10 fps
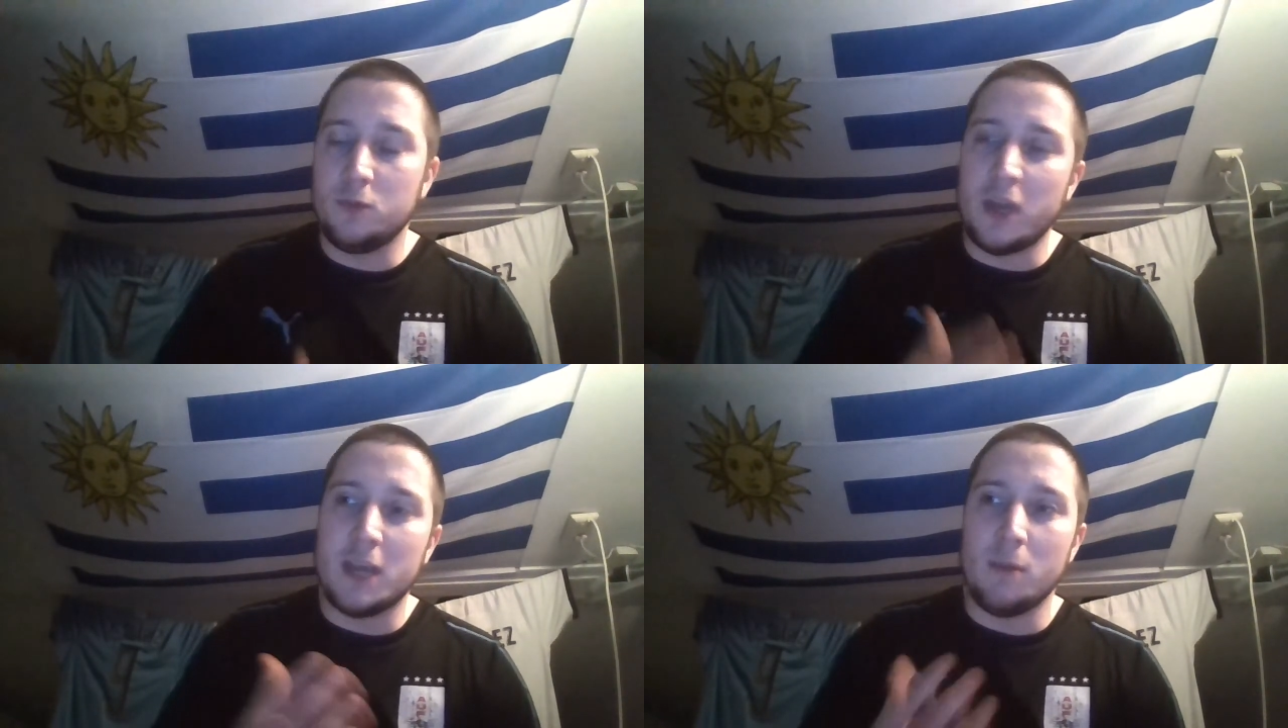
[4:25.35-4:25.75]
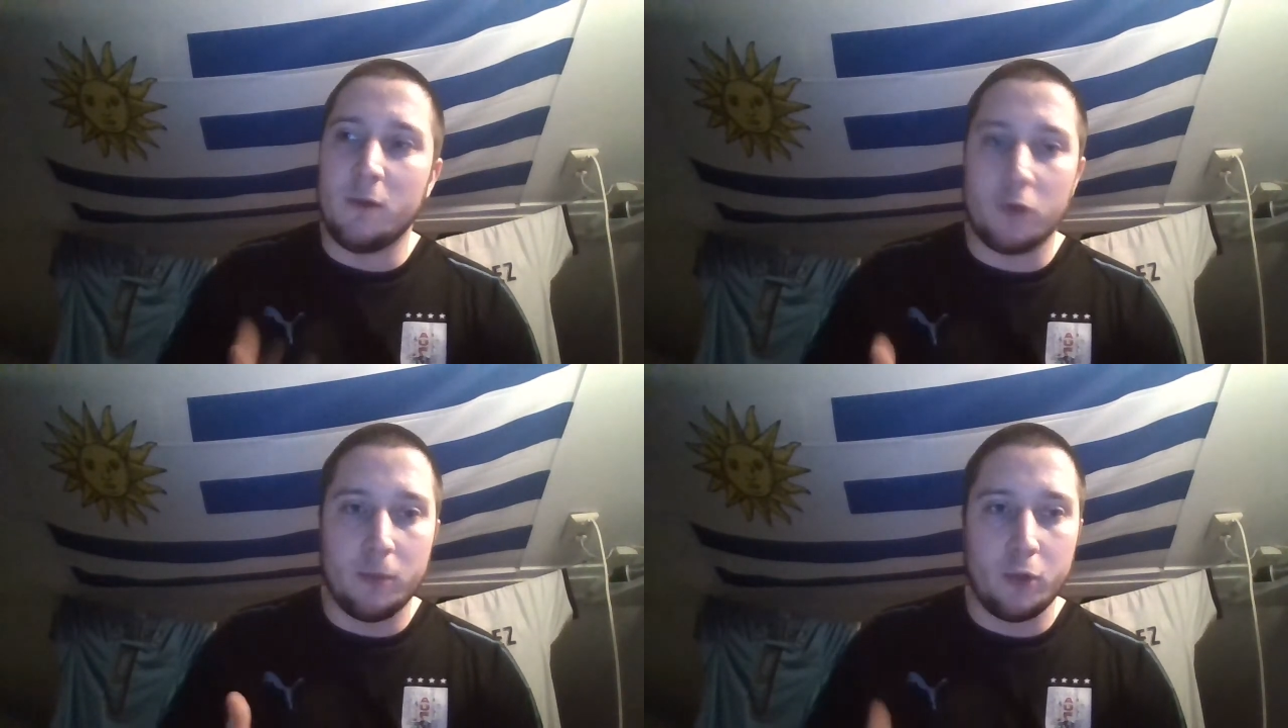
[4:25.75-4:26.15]
take him
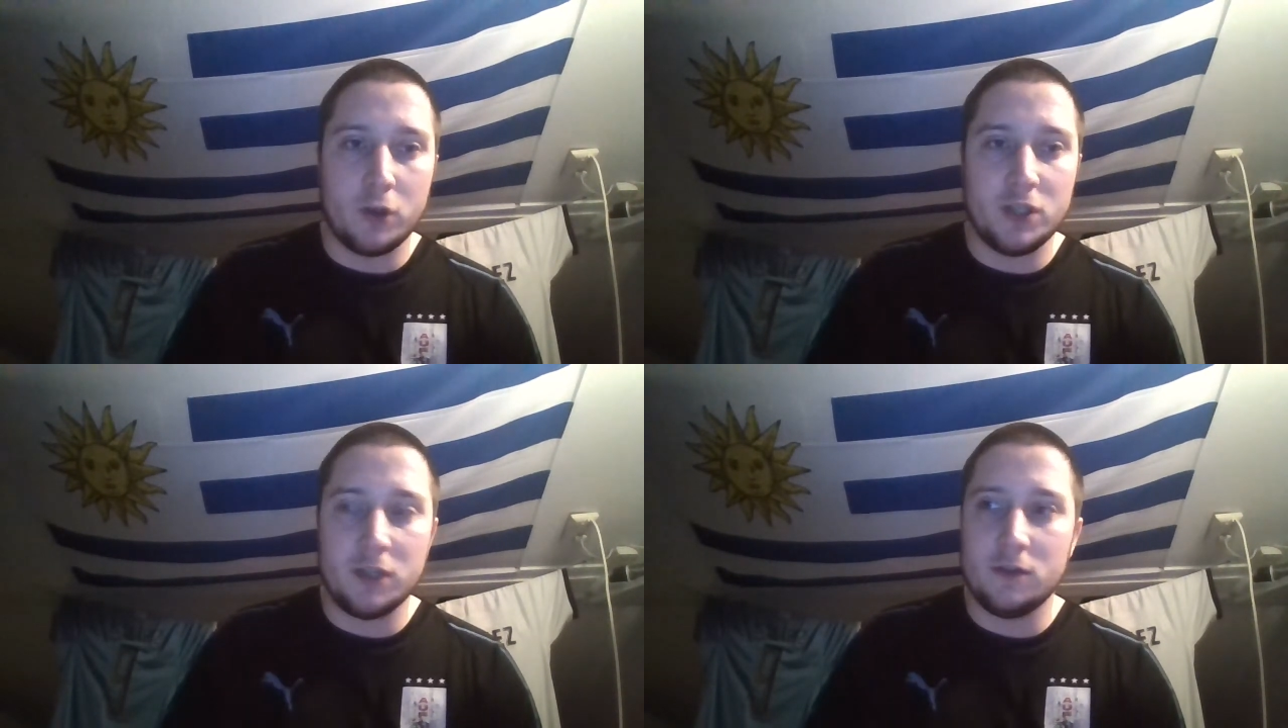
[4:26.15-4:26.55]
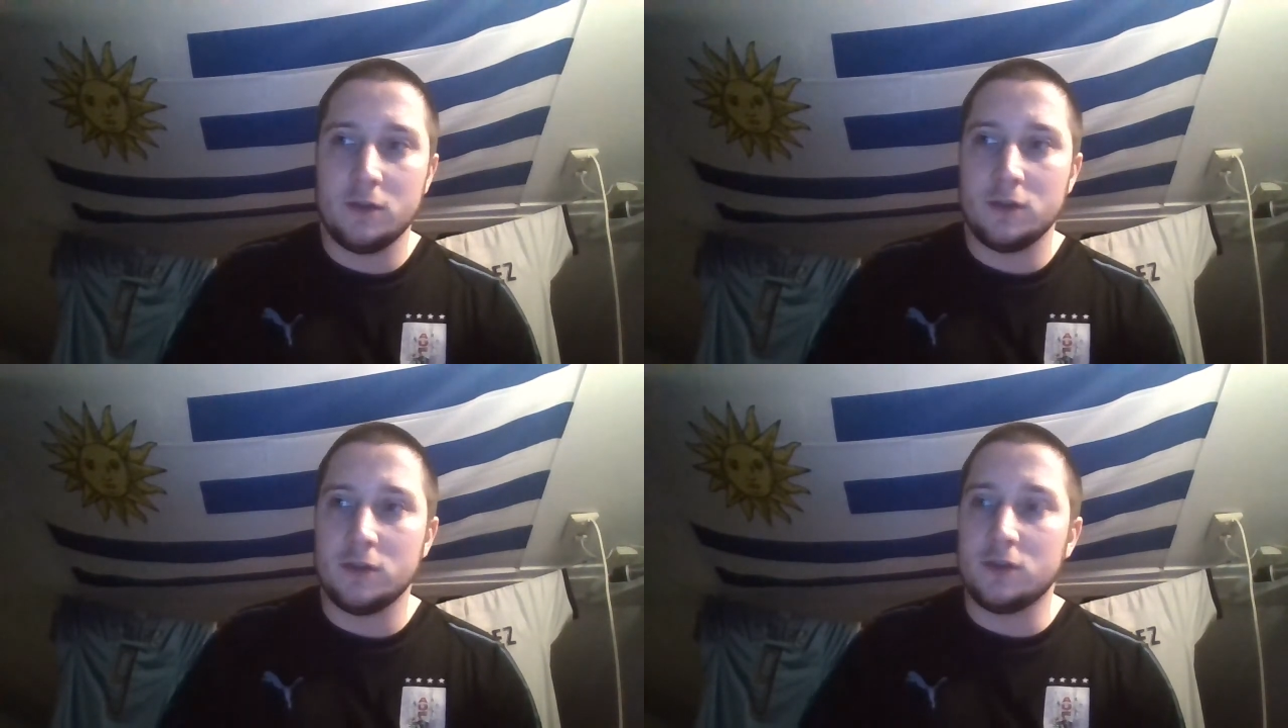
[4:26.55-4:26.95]
on for a
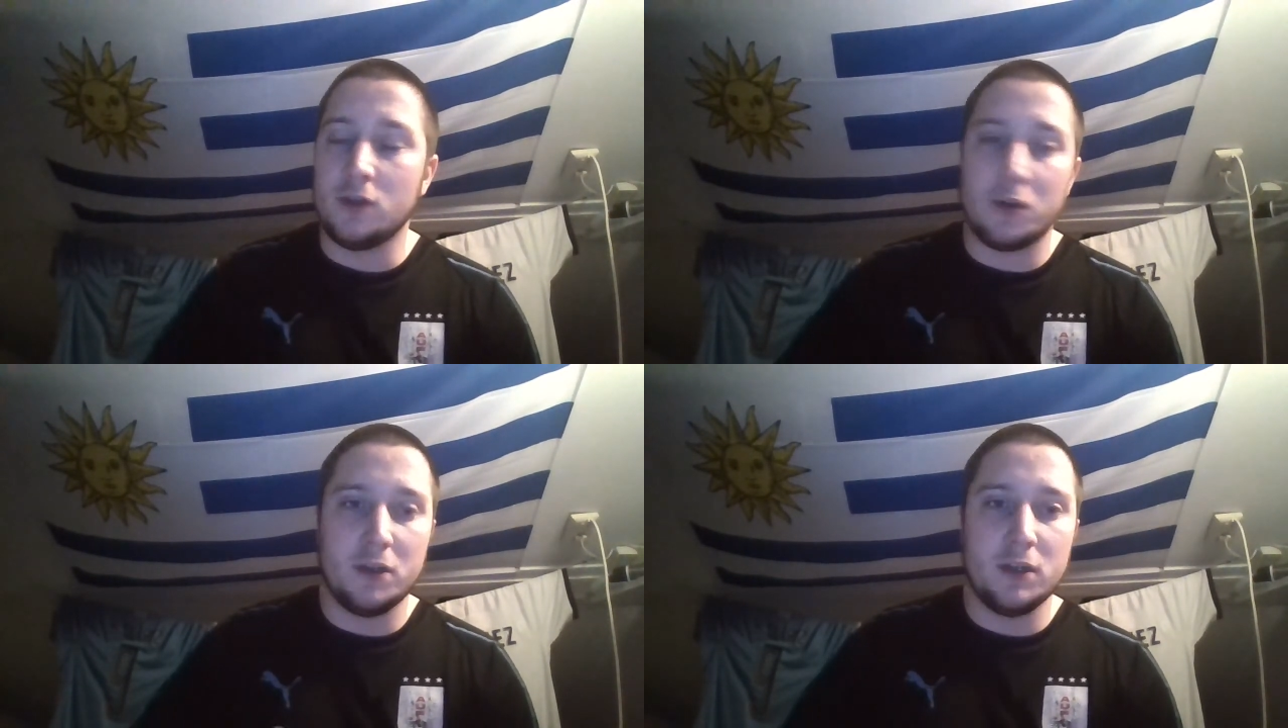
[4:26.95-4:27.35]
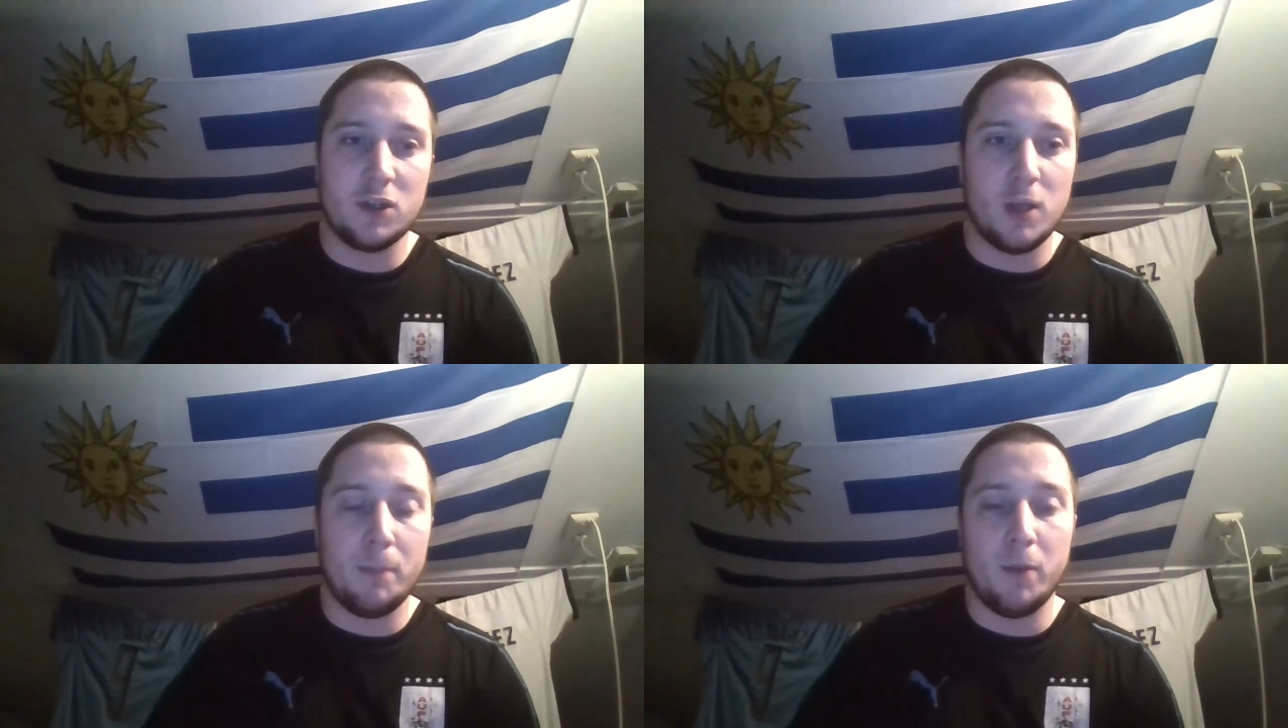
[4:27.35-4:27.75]
project, starting
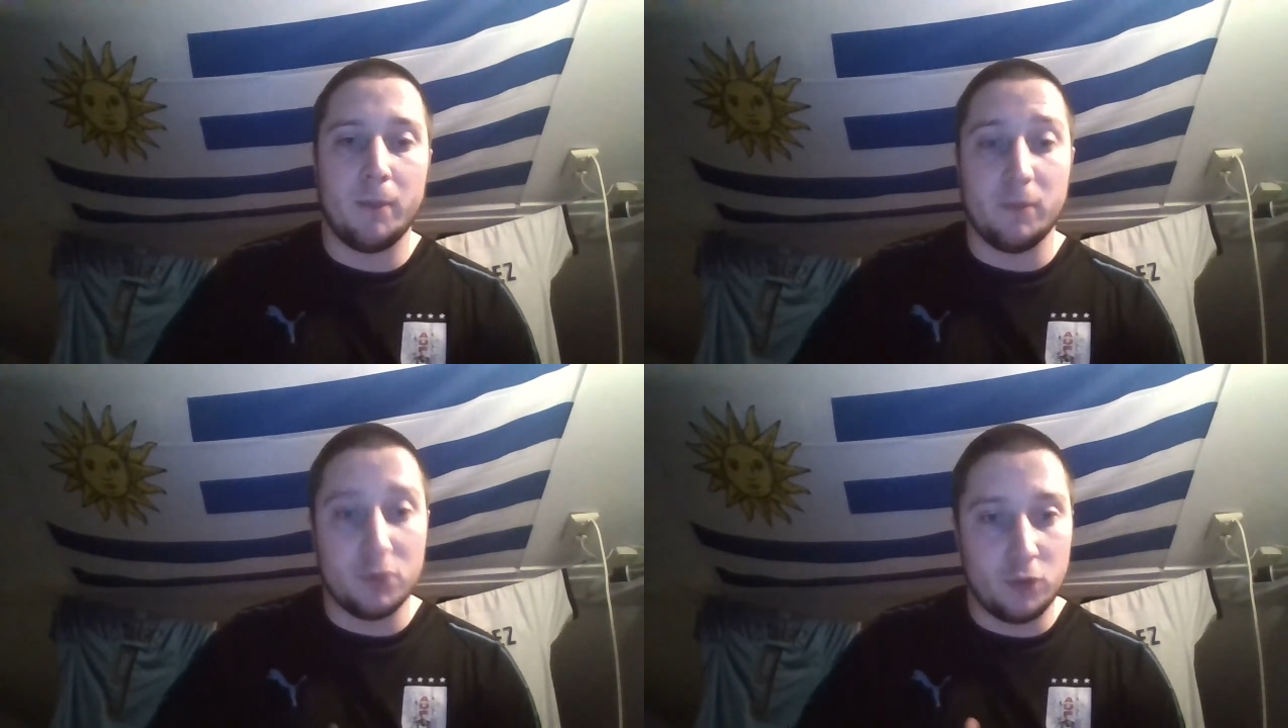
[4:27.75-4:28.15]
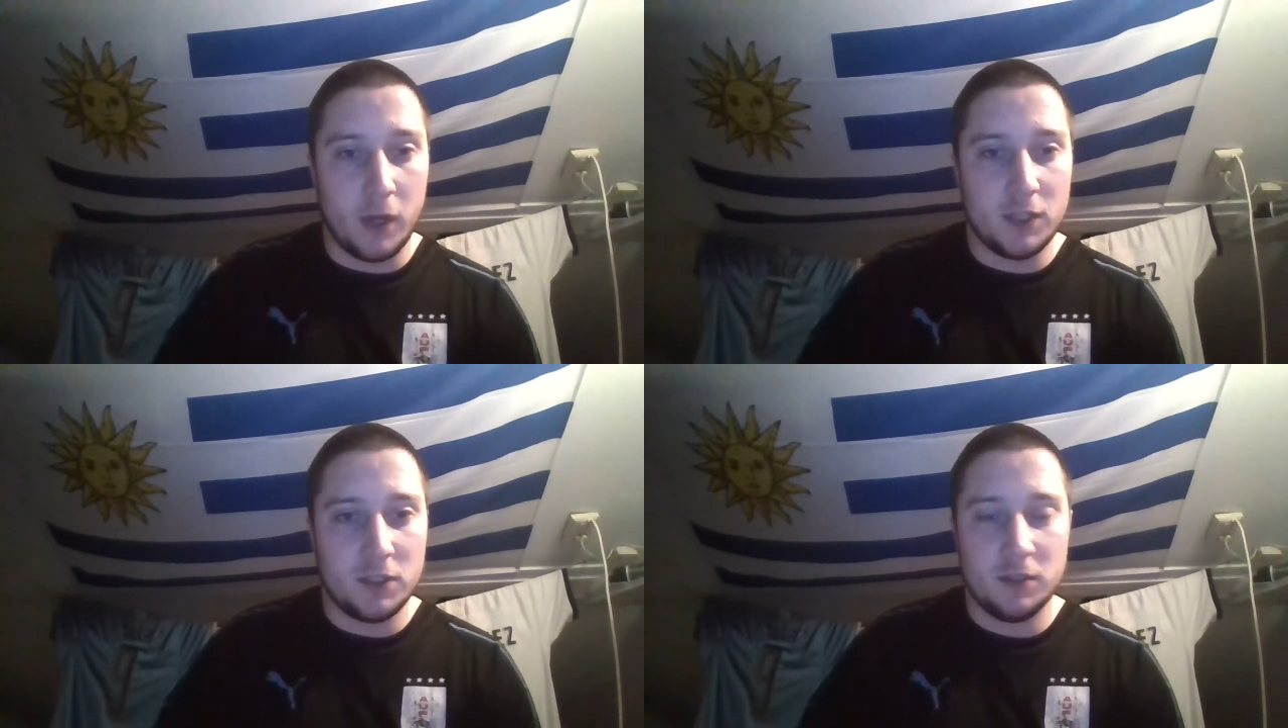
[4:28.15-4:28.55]
this club up from
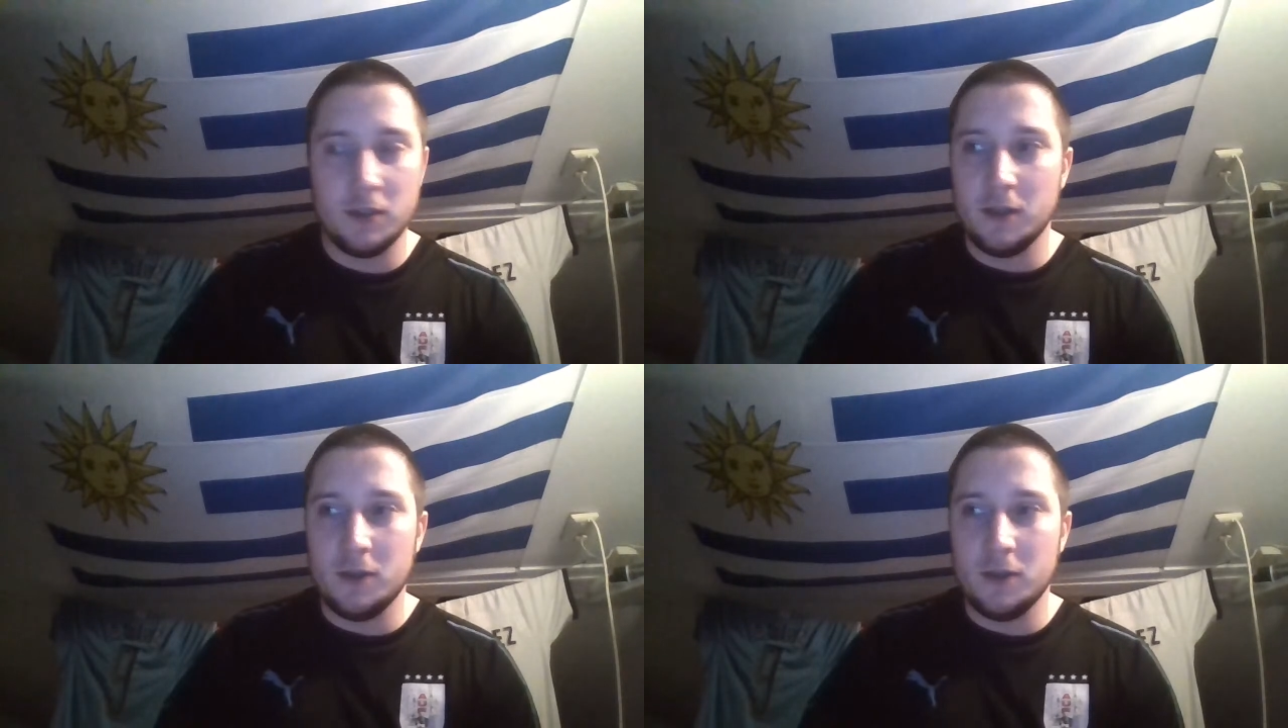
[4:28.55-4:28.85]
scratch.